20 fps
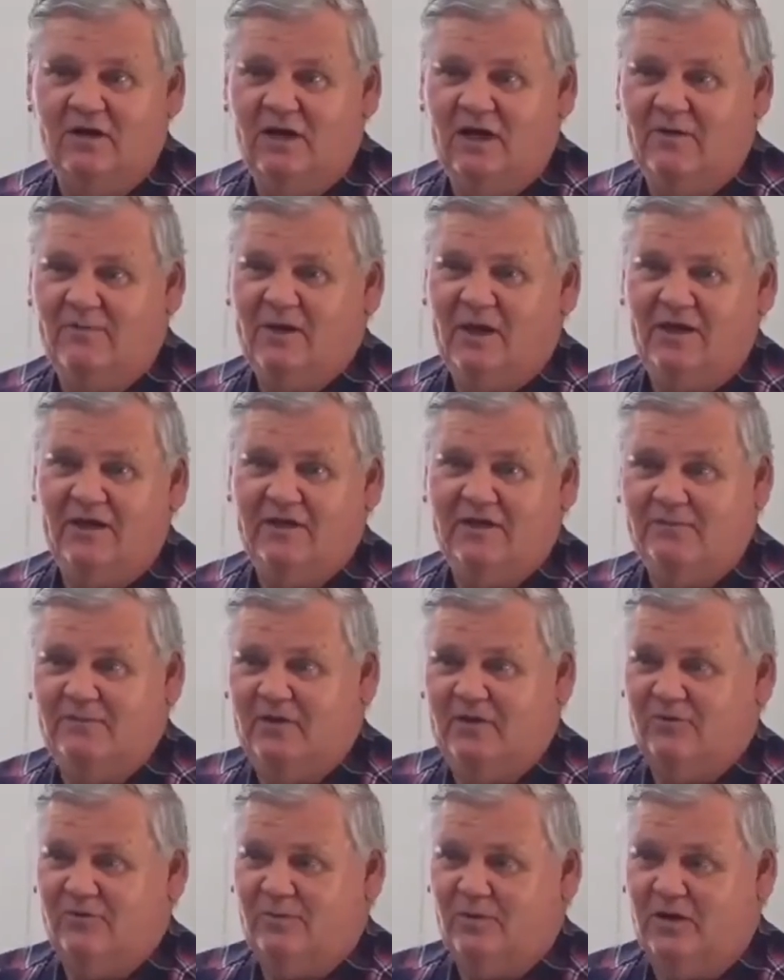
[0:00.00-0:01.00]
I'm going to be
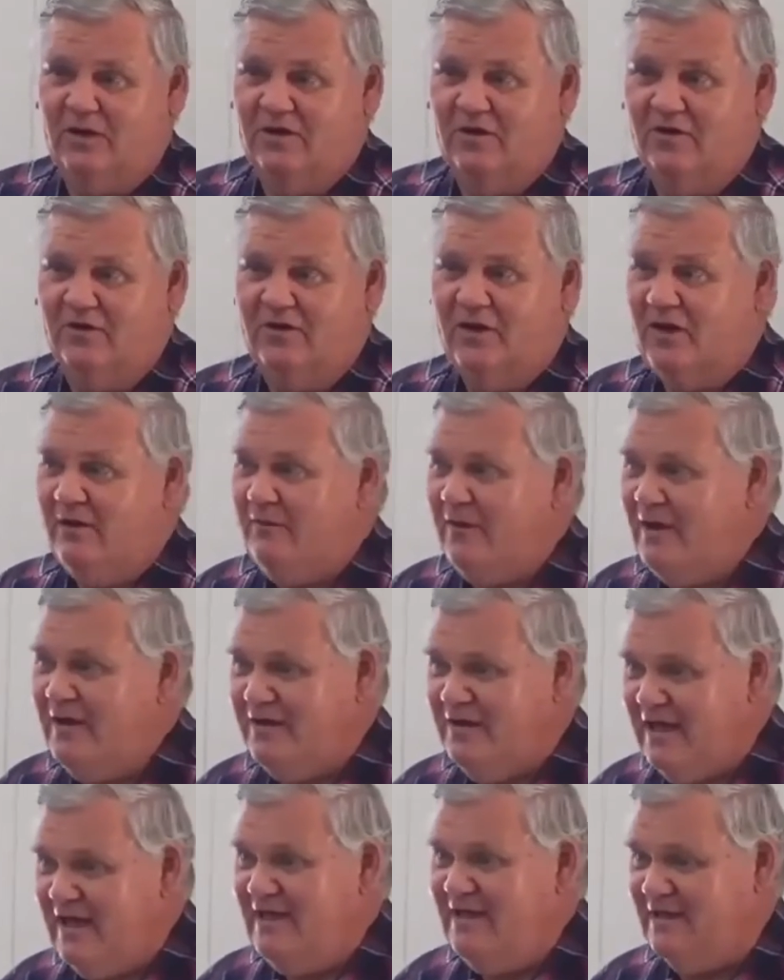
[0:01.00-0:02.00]
with my Lord. I won't
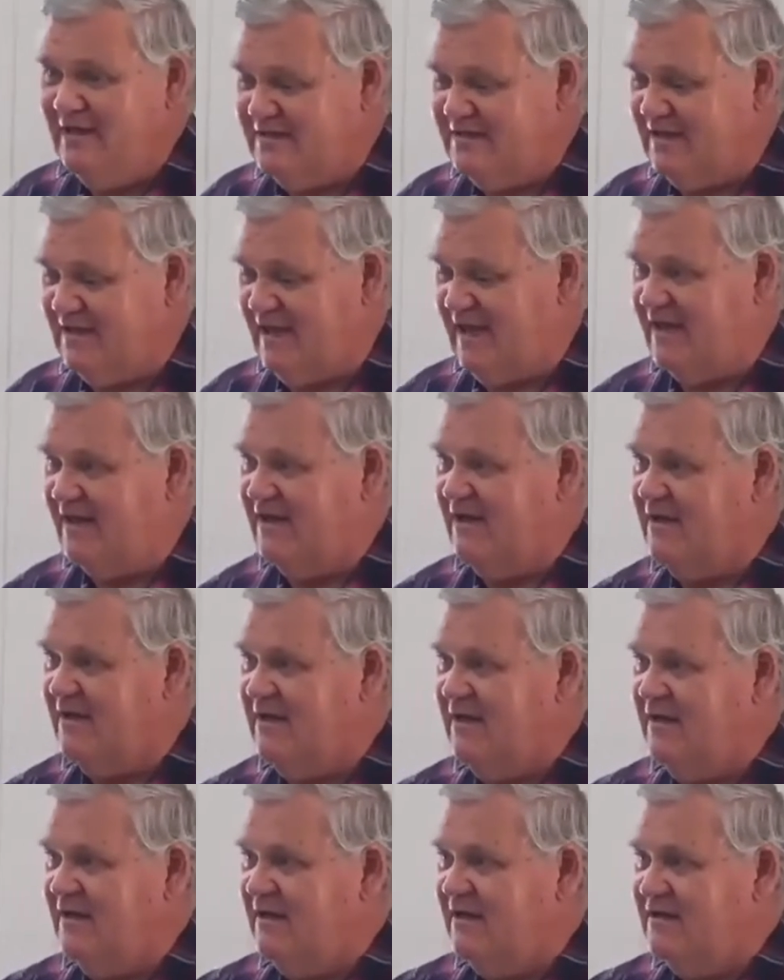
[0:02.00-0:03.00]
need the tent.
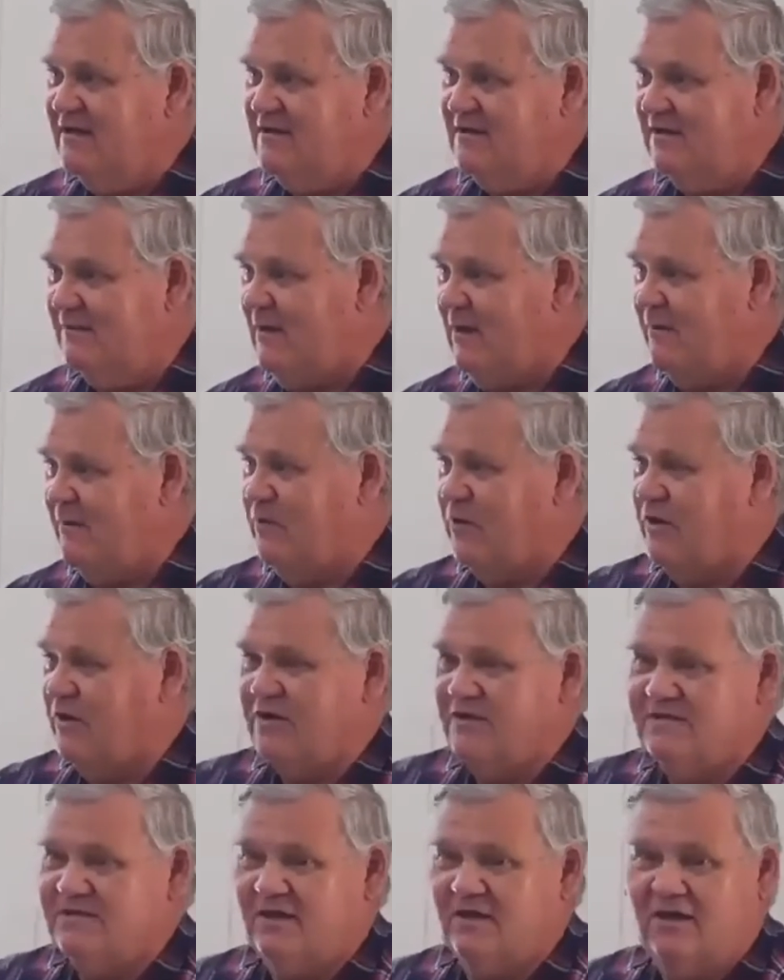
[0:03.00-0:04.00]
He says, I'm going to put it
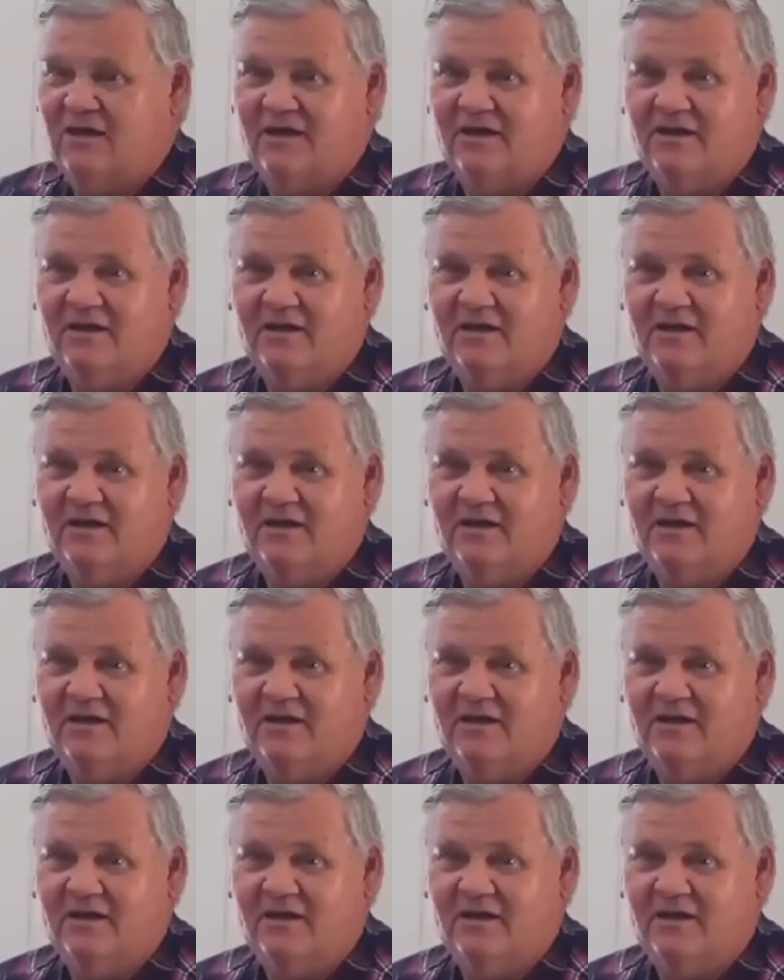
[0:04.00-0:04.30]
aside.